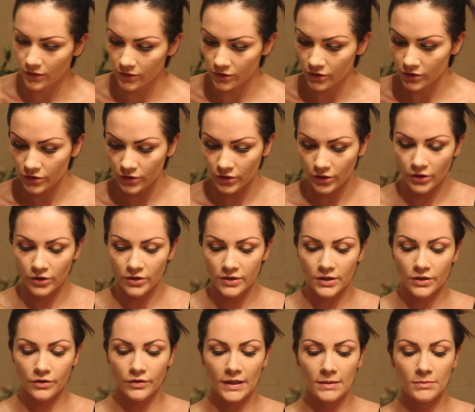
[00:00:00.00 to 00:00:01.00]
I'm just going to use the
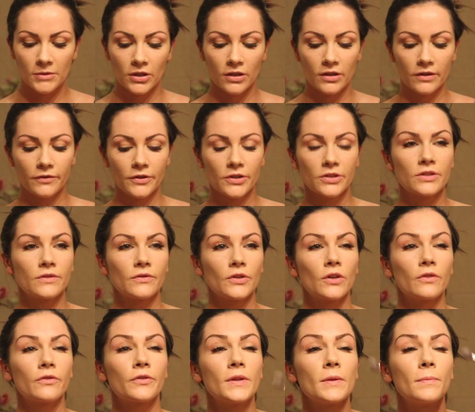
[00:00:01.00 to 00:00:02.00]
cream colour first of
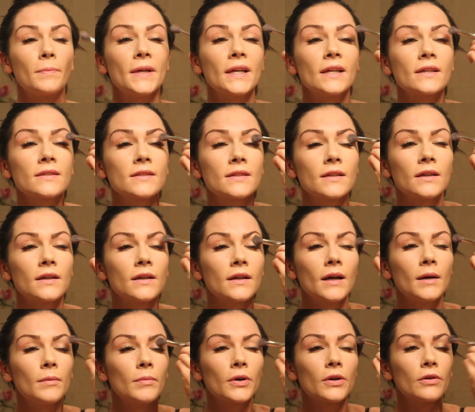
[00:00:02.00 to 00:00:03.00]
all for the base
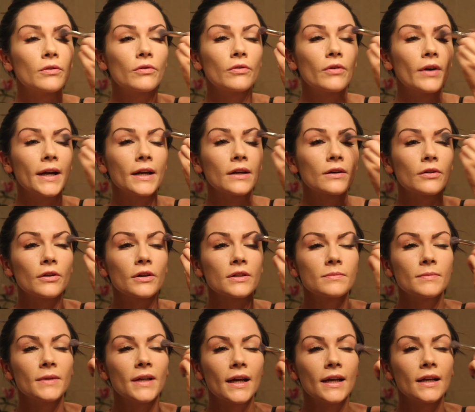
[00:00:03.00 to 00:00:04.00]
and put it right across
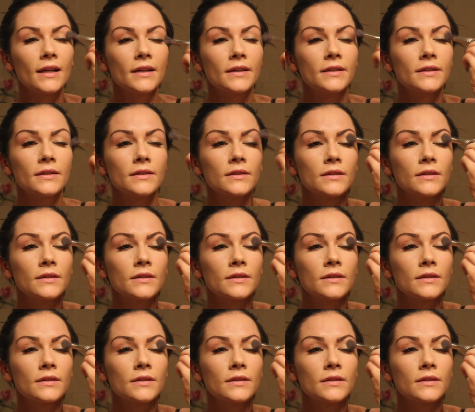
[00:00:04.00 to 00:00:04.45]
my eyelid